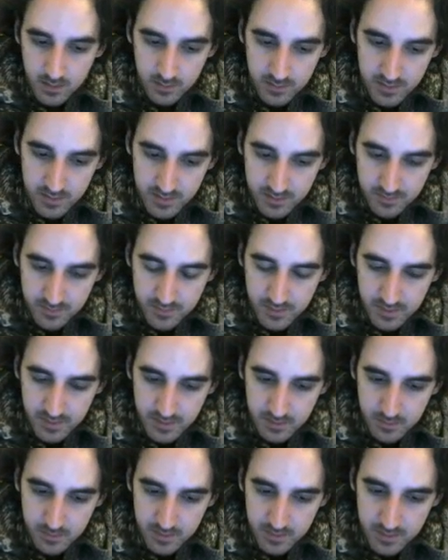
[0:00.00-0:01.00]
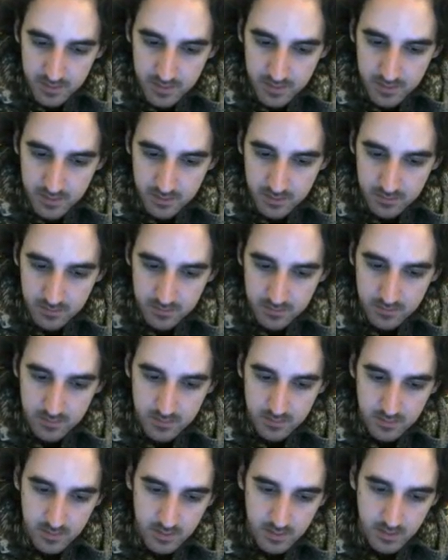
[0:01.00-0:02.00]
use a different image,
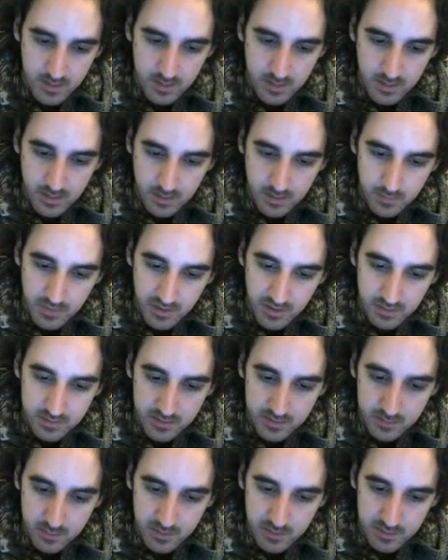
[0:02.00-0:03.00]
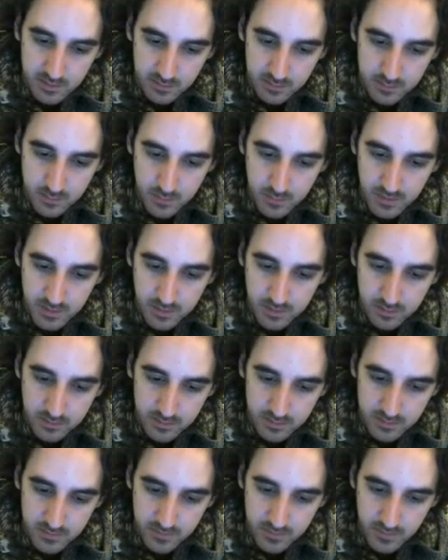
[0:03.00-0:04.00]
because this one is also being
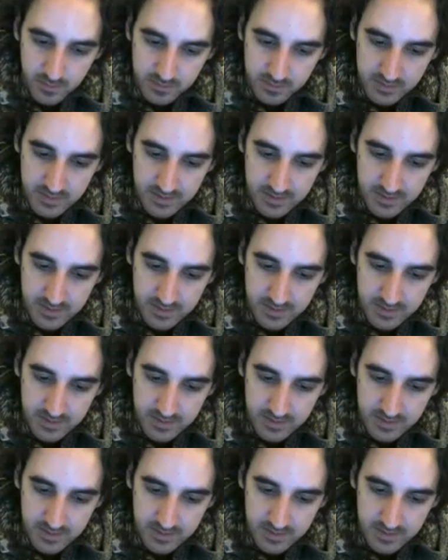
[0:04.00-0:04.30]
used for